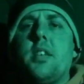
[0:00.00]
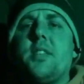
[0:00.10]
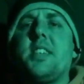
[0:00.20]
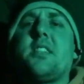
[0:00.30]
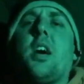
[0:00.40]

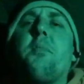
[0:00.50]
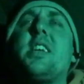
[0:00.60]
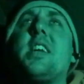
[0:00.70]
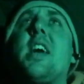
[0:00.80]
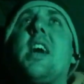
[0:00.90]
This time of
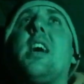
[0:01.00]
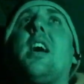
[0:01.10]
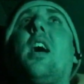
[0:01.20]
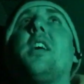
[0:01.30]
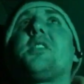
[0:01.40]
the year,
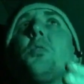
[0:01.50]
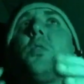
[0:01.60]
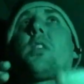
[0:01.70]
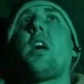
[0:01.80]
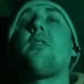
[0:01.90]
I sort
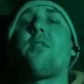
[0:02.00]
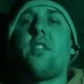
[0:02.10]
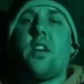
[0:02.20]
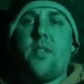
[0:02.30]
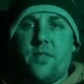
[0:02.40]
of go for
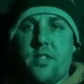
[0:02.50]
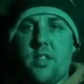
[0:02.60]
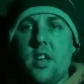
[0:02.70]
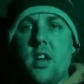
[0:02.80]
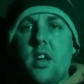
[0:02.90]
the
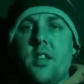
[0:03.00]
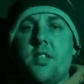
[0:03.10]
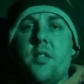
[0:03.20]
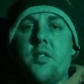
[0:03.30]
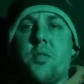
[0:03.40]

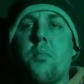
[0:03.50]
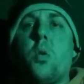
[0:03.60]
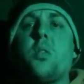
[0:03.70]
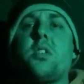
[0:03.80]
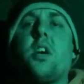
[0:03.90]

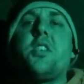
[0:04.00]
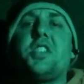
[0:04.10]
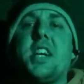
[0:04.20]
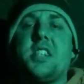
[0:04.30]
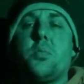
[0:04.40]
more
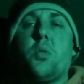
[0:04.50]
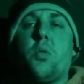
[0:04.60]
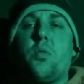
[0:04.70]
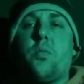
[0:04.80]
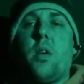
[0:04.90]

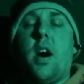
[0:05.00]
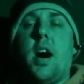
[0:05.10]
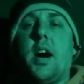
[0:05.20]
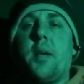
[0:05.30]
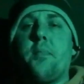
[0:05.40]
digestible,
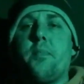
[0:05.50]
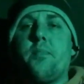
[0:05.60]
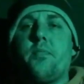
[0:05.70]
kind